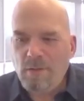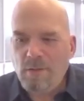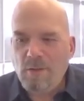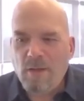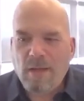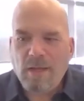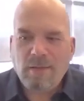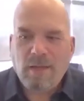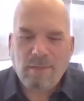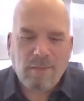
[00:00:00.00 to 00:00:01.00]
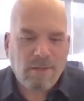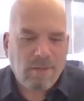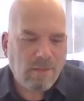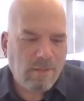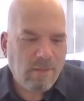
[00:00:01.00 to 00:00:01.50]
Yeah, I
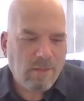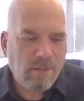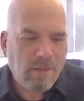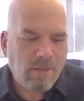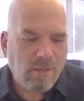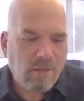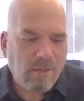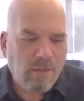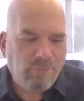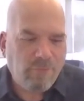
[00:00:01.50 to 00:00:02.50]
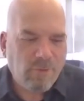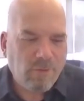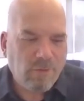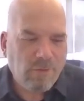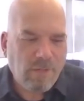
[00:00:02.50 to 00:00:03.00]
think if
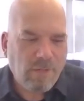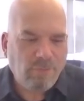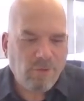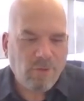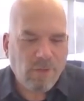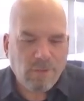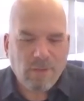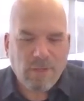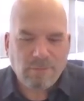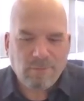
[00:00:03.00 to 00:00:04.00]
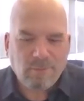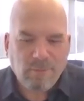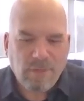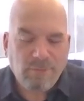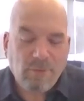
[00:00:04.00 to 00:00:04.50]
you're in that
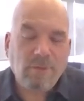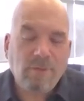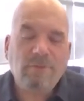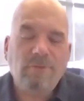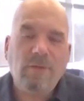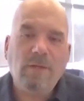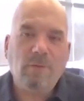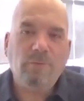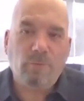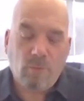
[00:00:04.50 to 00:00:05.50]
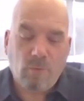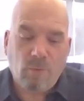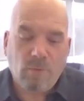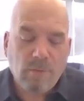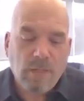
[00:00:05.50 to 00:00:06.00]
CEO's
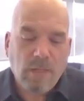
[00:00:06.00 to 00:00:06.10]
role,